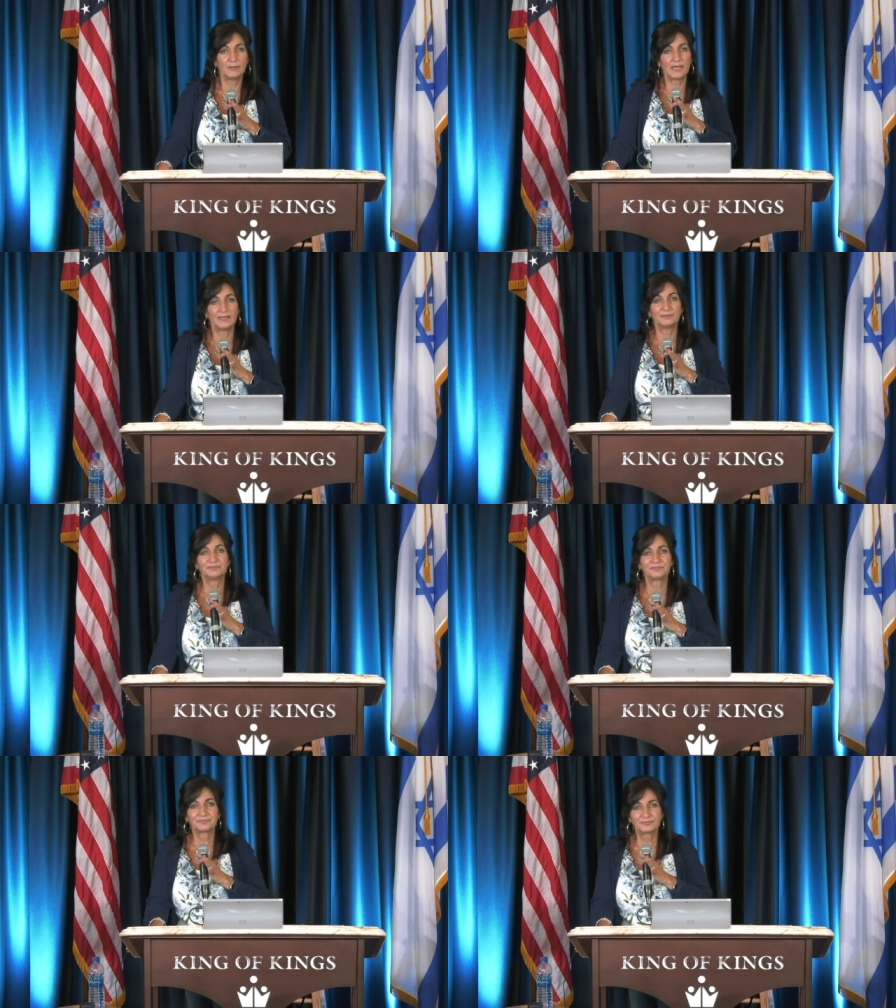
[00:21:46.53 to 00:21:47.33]

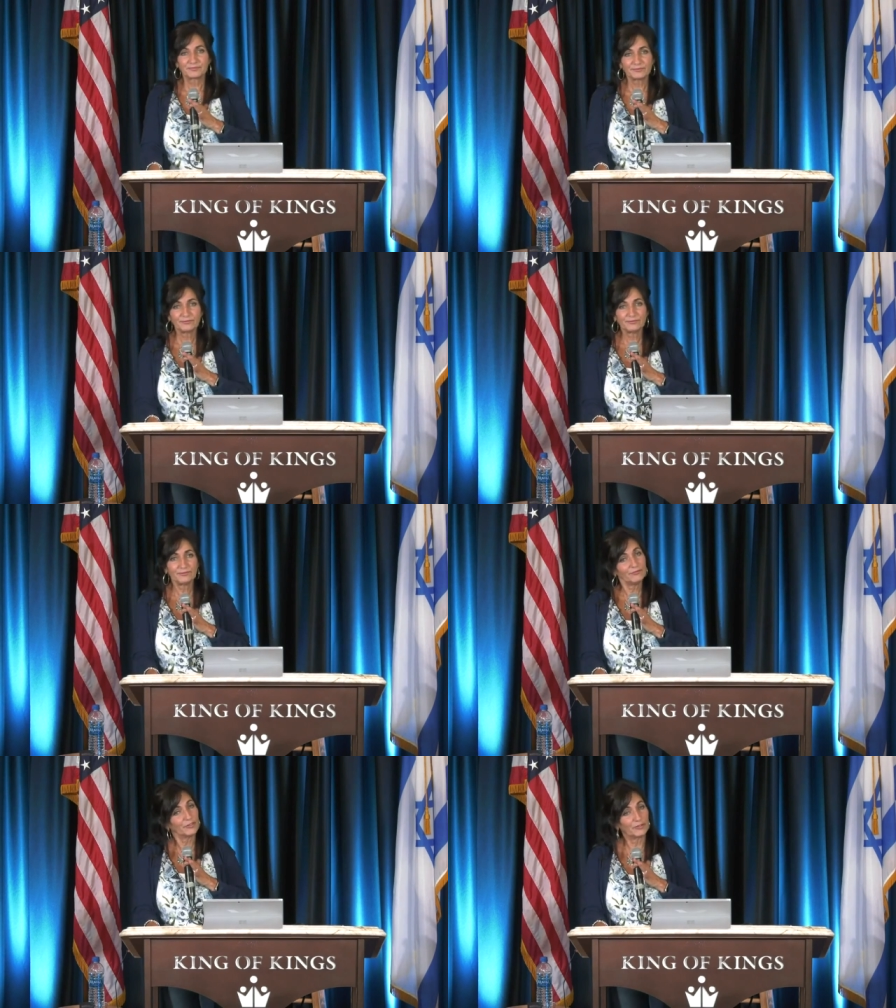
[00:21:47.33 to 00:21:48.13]
Amen.
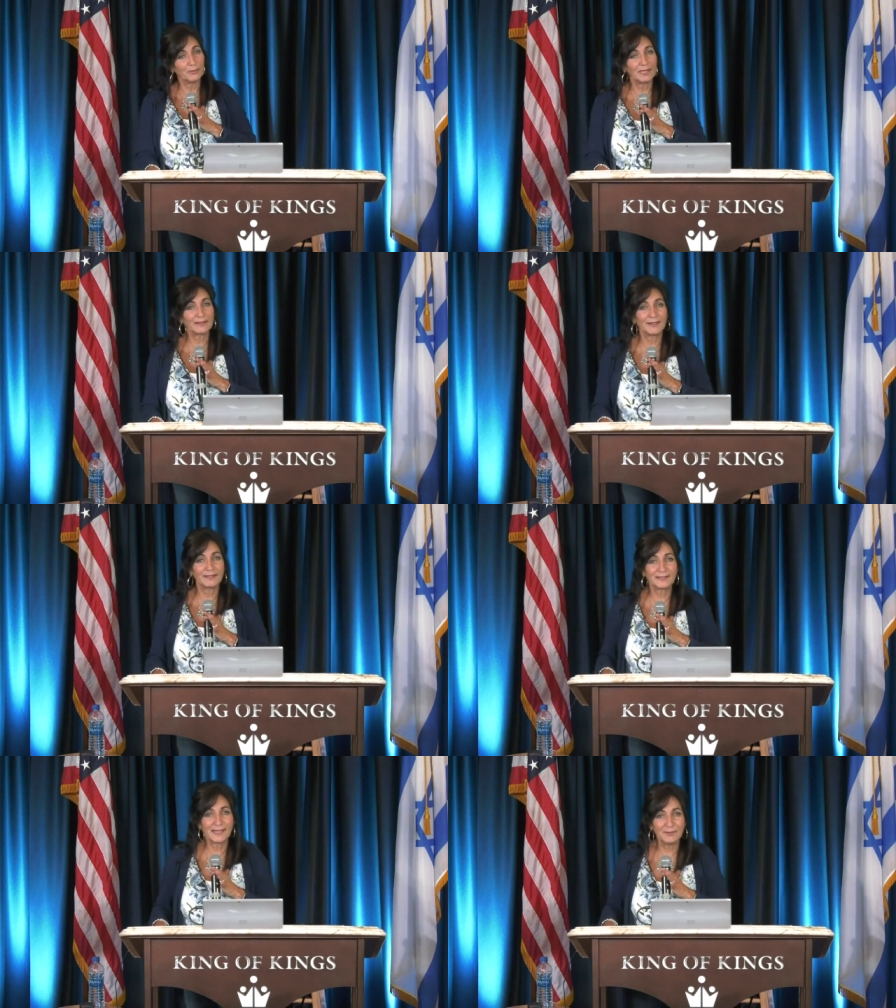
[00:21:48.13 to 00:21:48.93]
"For my
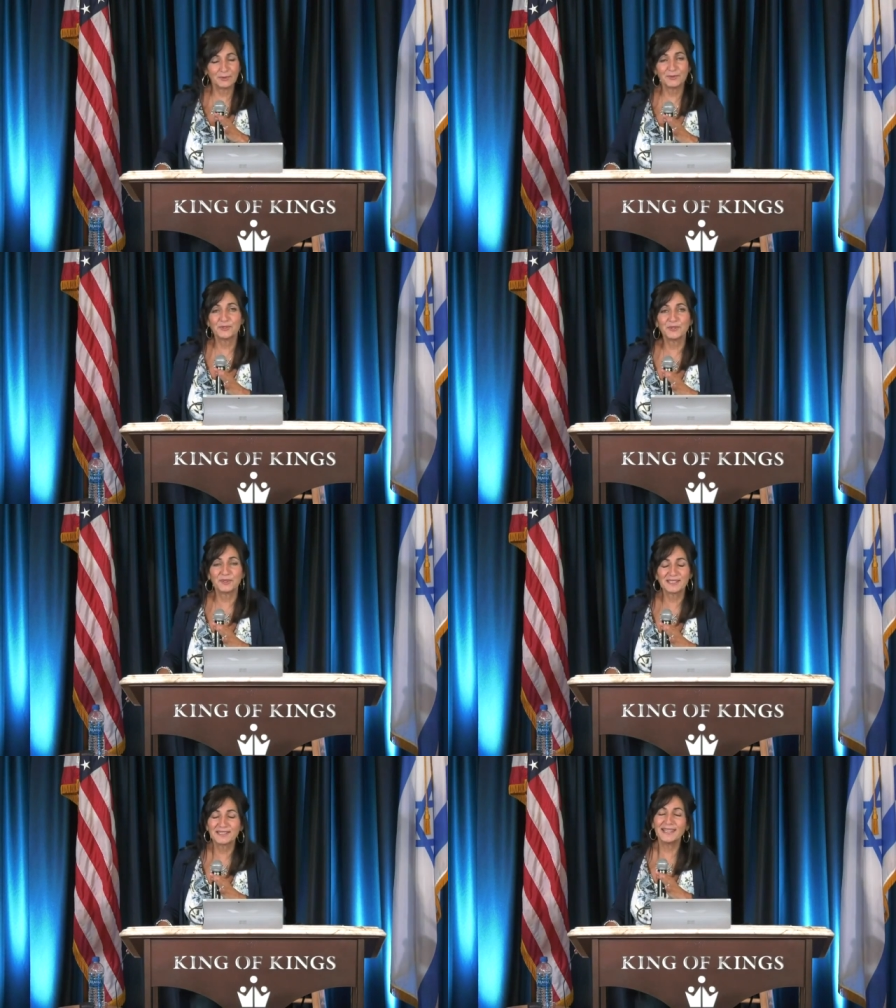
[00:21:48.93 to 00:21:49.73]
God is able
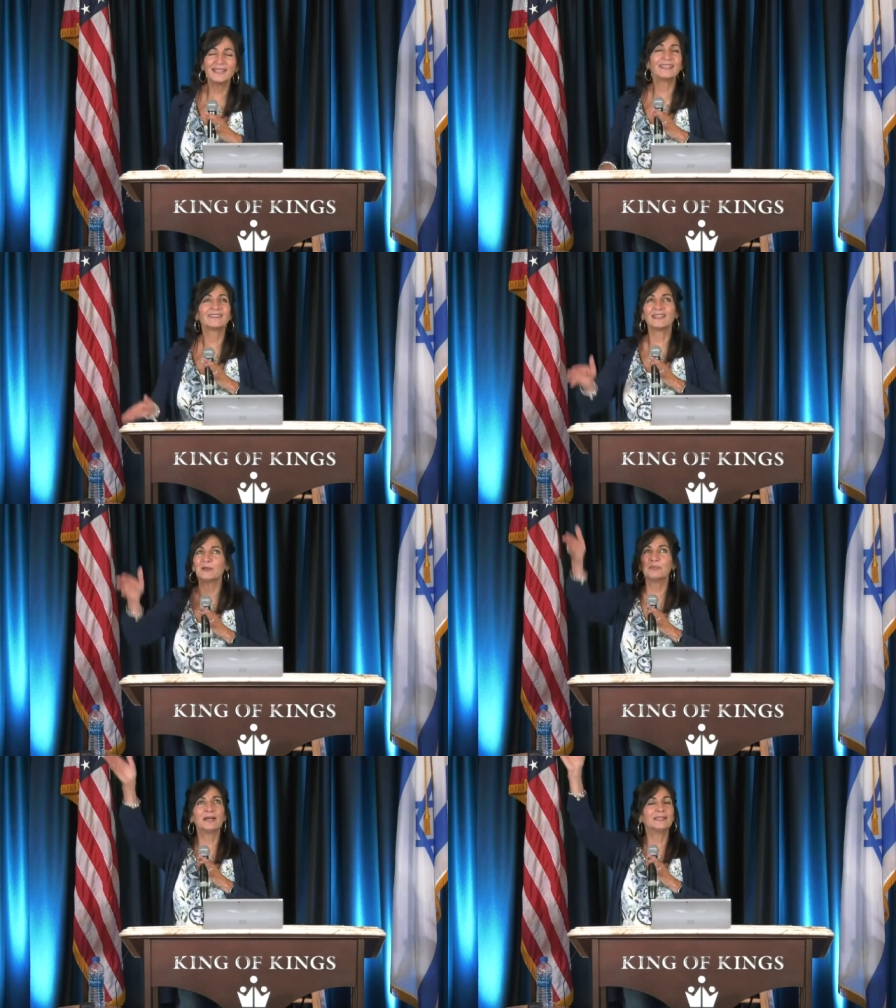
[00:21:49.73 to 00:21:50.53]
to do
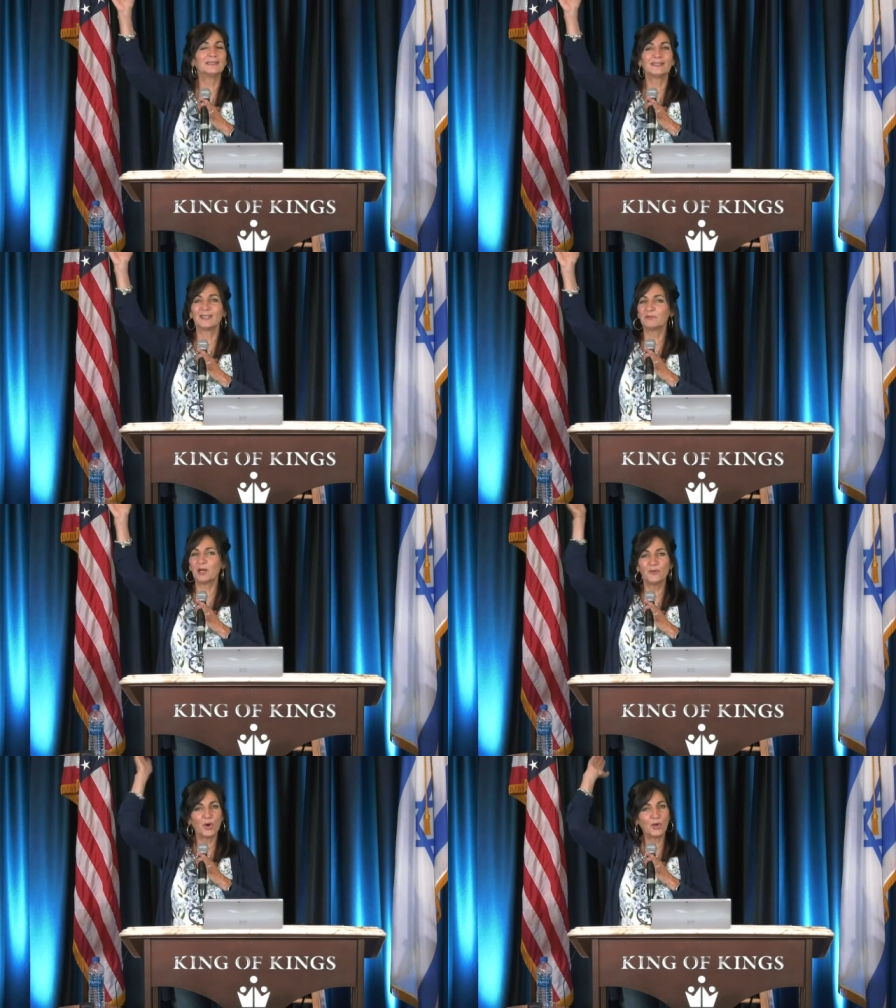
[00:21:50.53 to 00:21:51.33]
exceedingly
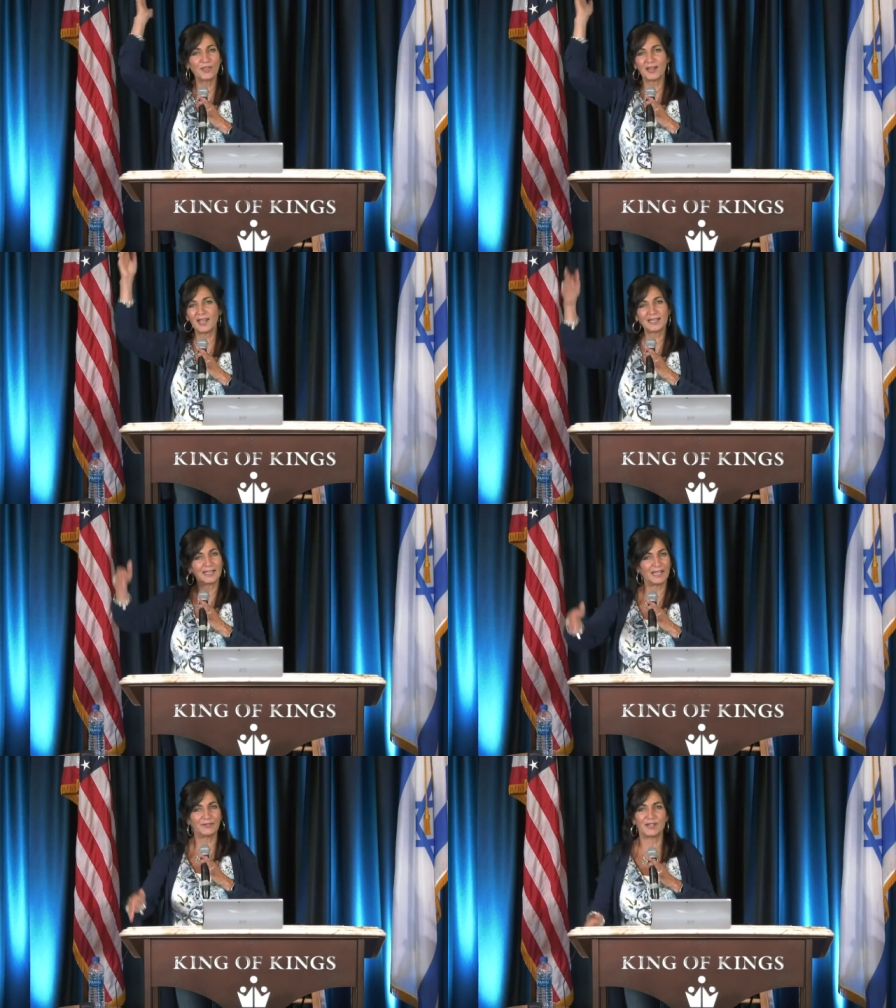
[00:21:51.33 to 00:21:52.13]
abundantly above all that
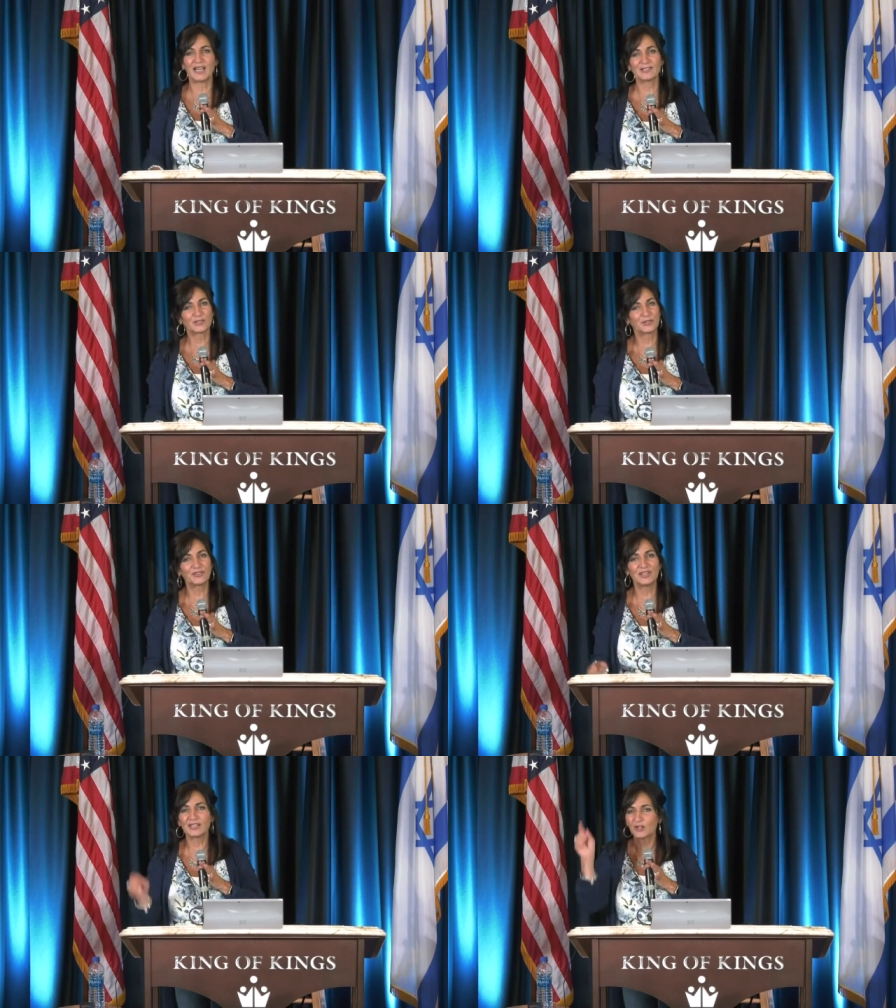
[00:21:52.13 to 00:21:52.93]
I can ever
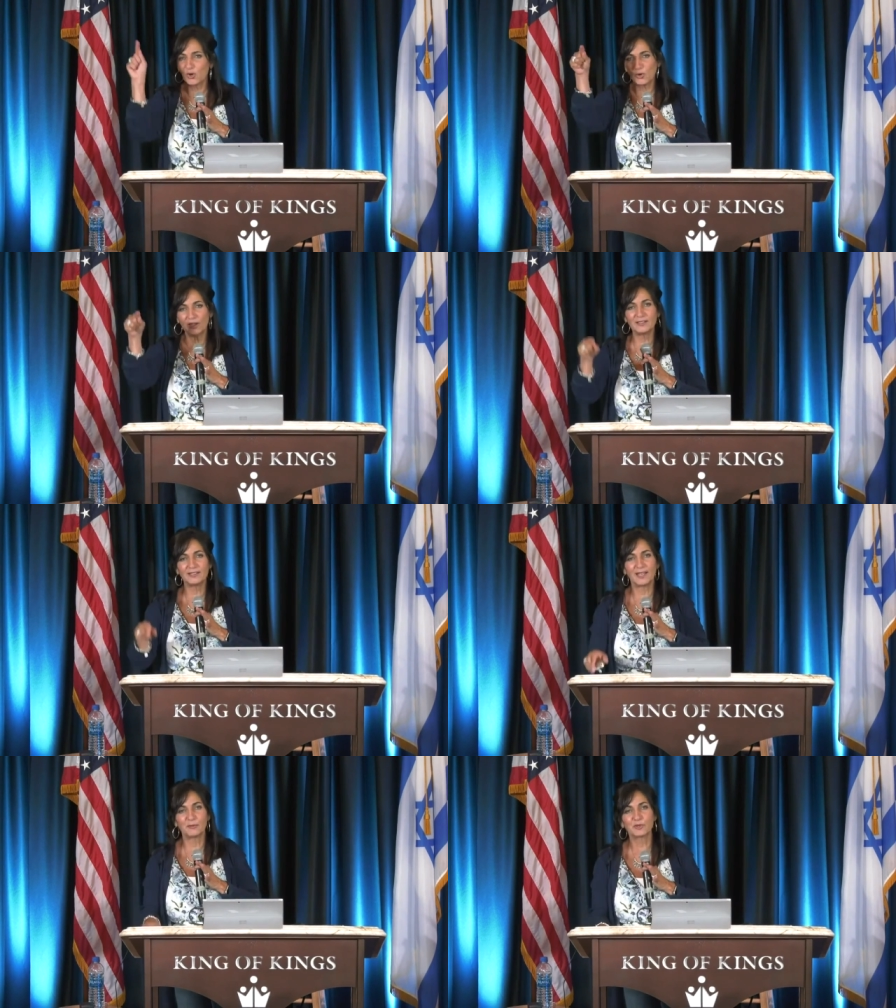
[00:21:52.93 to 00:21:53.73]
ask or think,
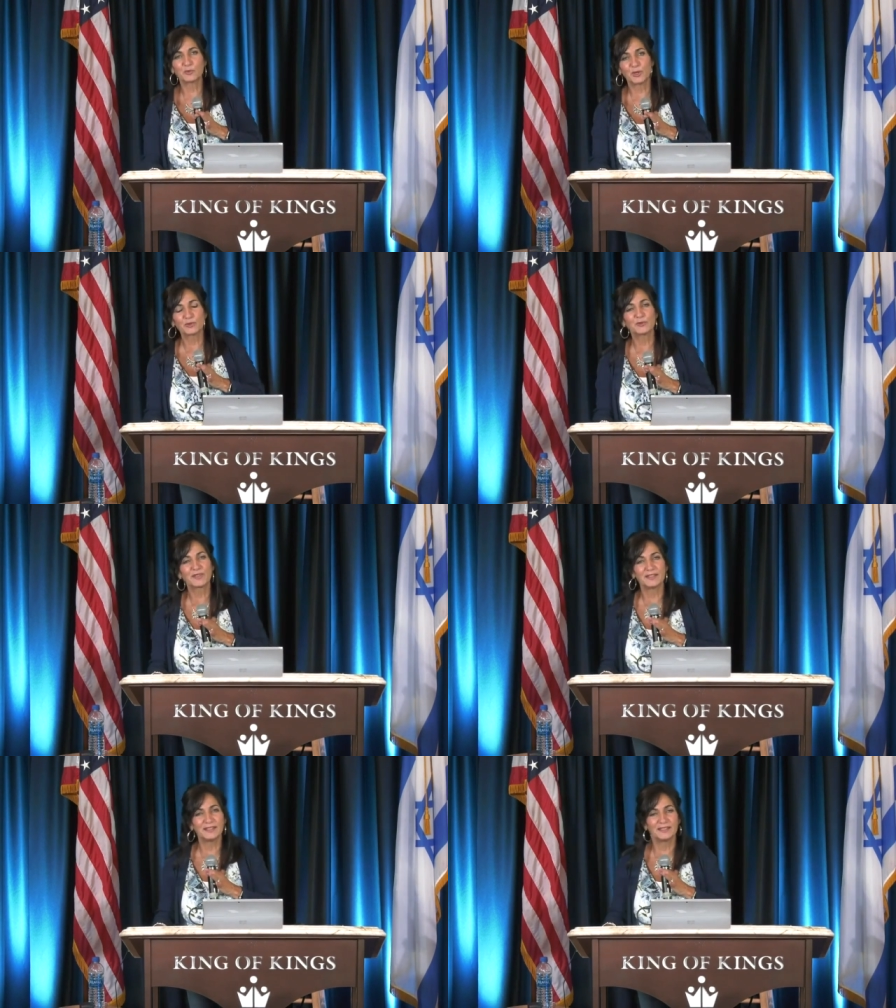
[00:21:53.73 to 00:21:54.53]
according to that which
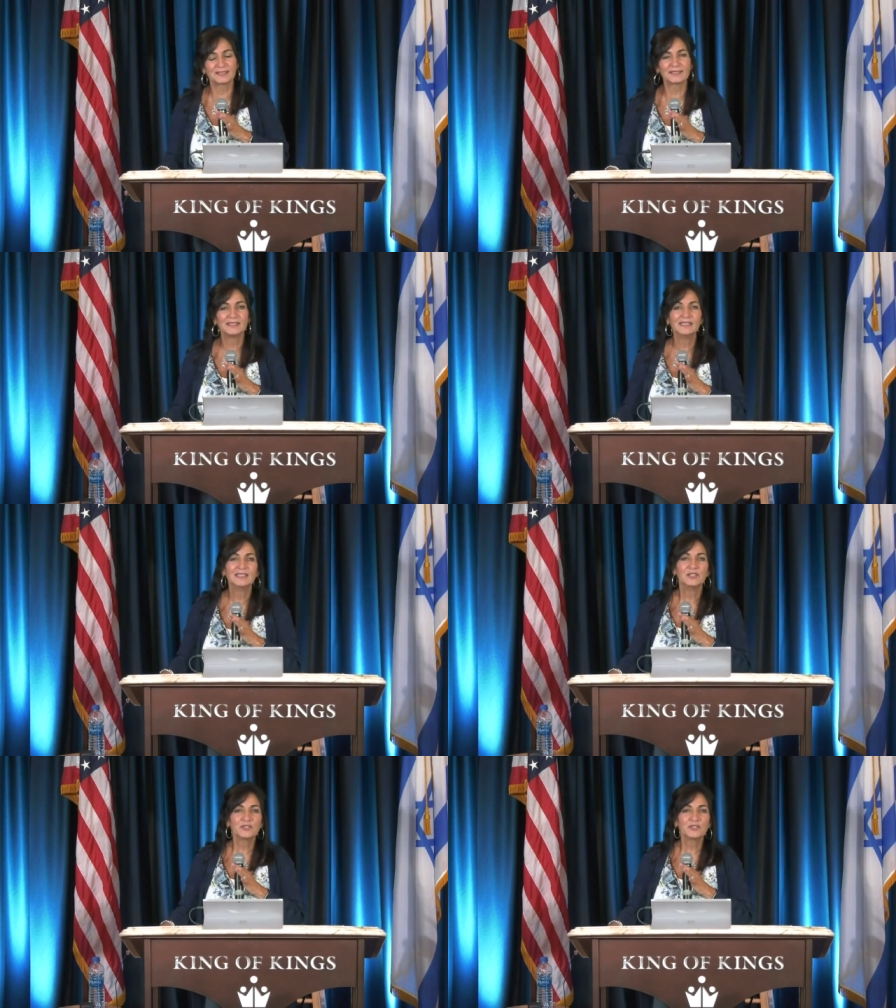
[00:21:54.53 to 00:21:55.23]
works within us."